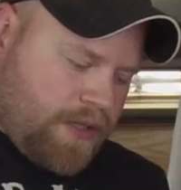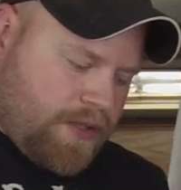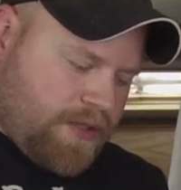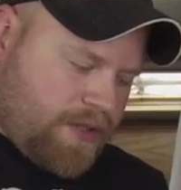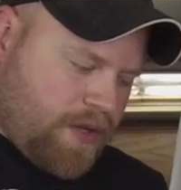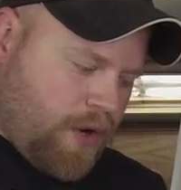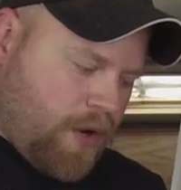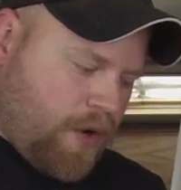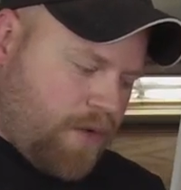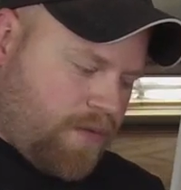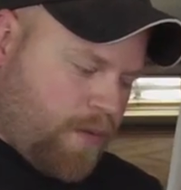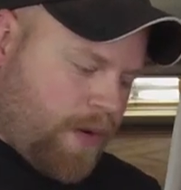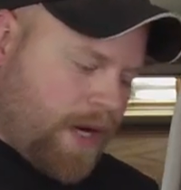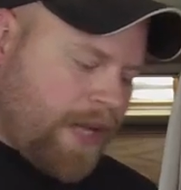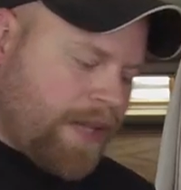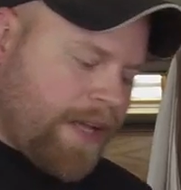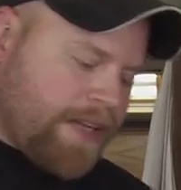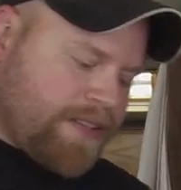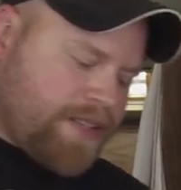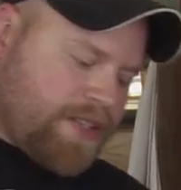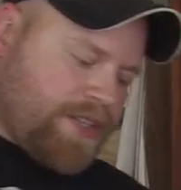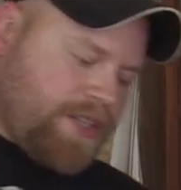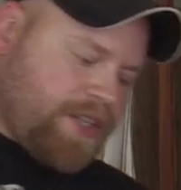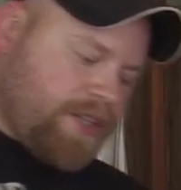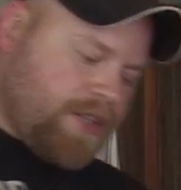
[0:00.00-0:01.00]
So what I
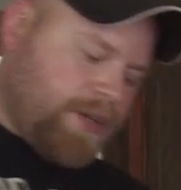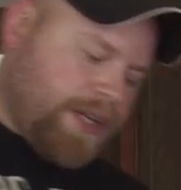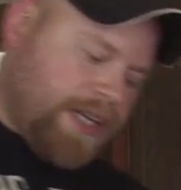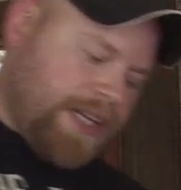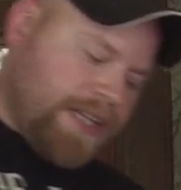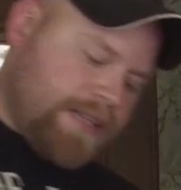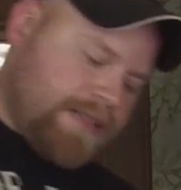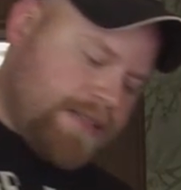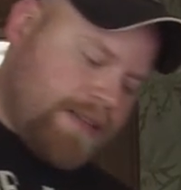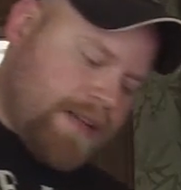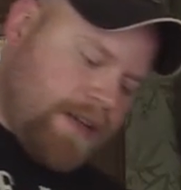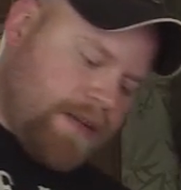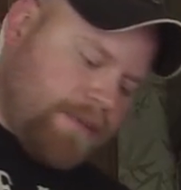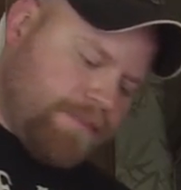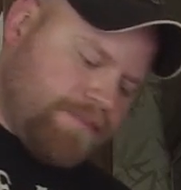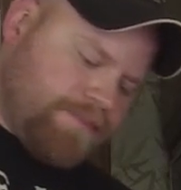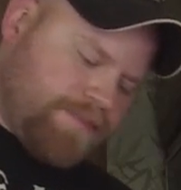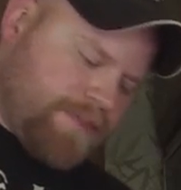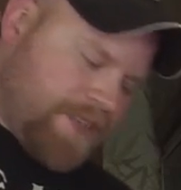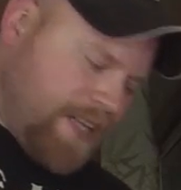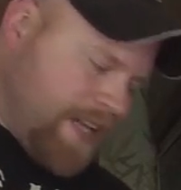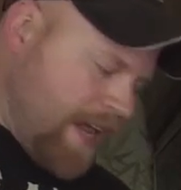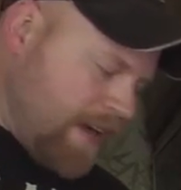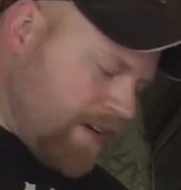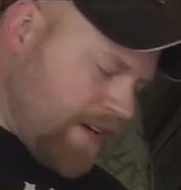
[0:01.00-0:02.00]
like to do is, and
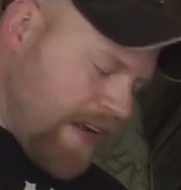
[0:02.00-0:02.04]
I